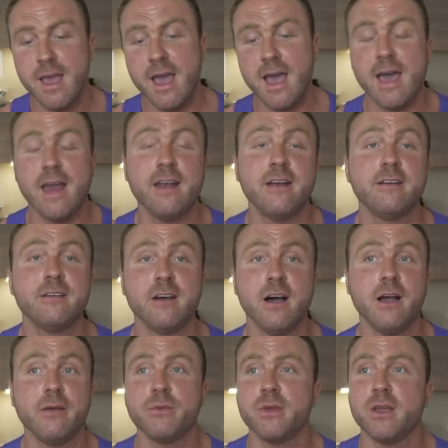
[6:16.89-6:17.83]
and
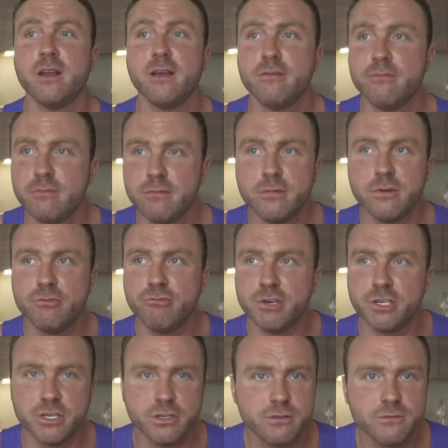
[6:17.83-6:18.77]
I'm going to
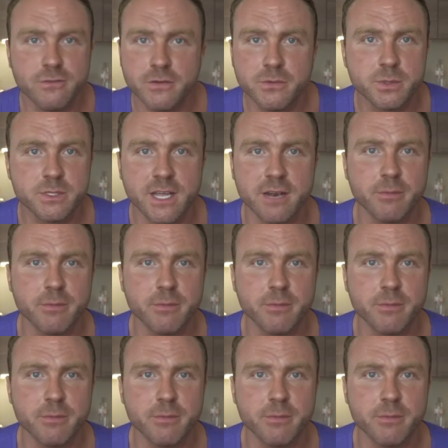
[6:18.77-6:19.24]
reduce 50%